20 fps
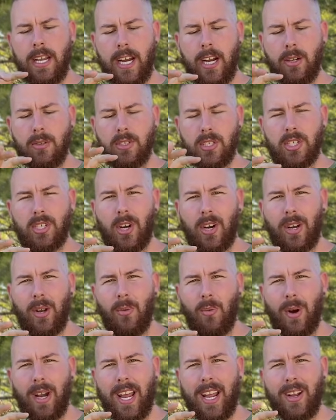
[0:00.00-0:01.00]
it'll start
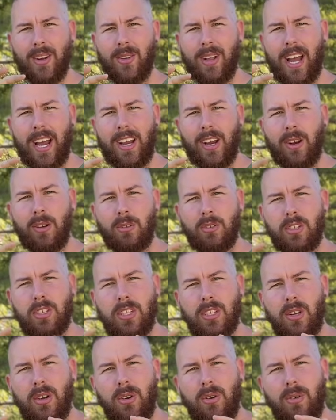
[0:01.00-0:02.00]
at one angle and it'll
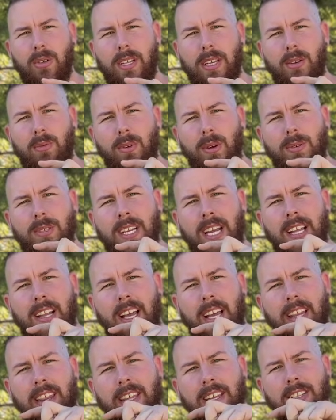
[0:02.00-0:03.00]
slowly rotate
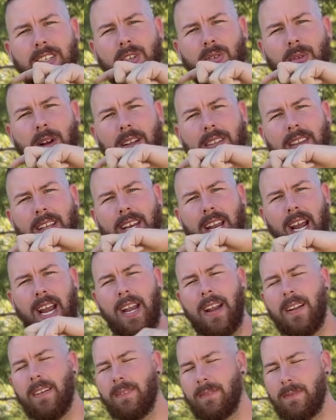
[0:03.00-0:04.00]
like this throughout the night.